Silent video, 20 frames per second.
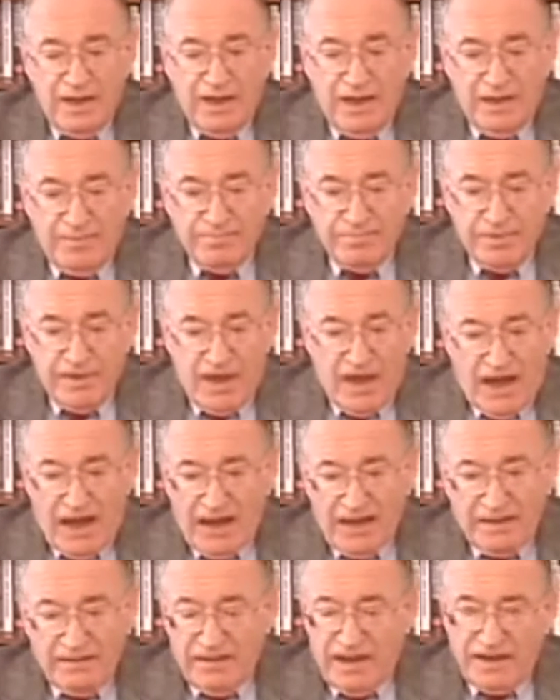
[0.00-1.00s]
Um,
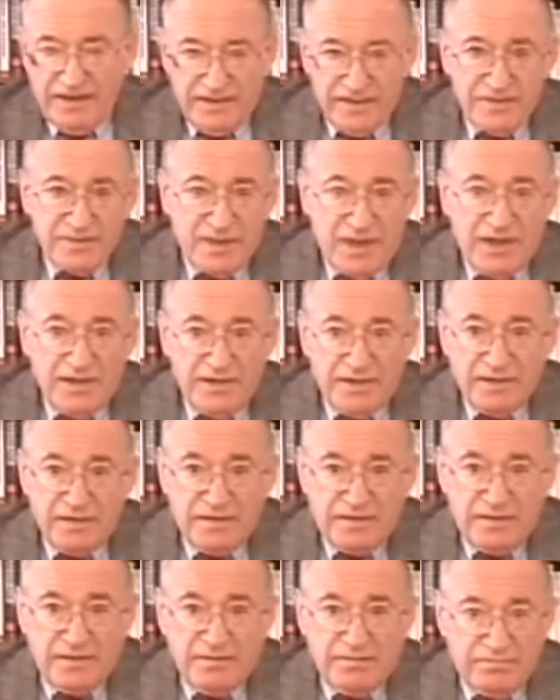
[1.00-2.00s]
I, I, decided
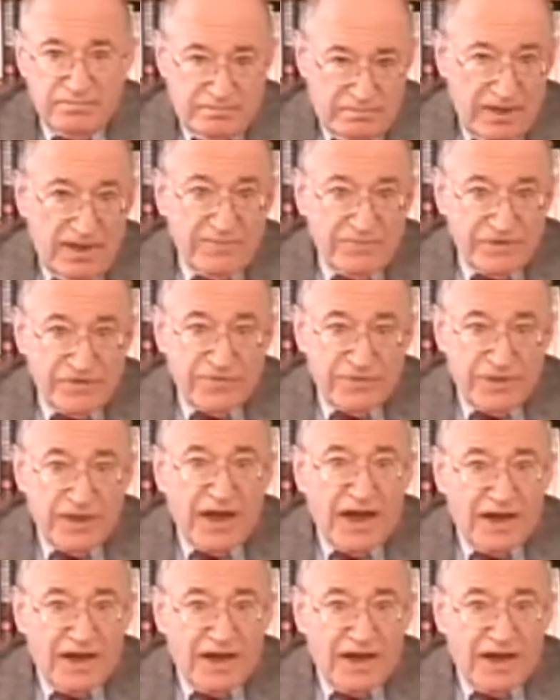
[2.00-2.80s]
everything.